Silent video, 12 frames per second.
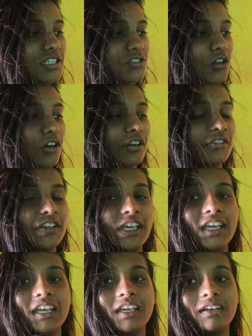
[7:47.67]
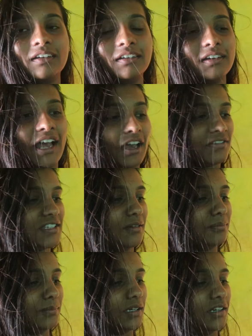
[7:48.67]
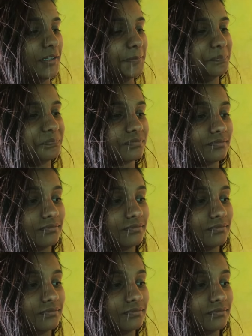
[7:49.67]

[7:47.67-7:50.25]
just thought okay uh, have some um,